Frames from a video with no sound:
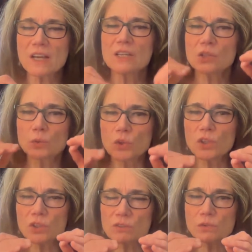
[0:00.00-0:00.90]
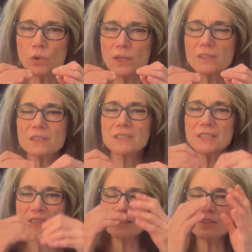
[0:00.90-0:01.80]
to work your voice to
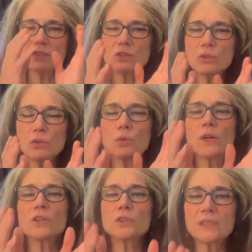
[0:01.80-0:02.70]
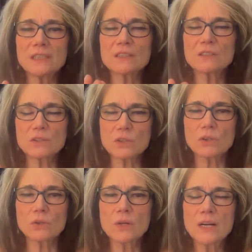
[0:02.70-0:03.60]
get it to do what you need it to do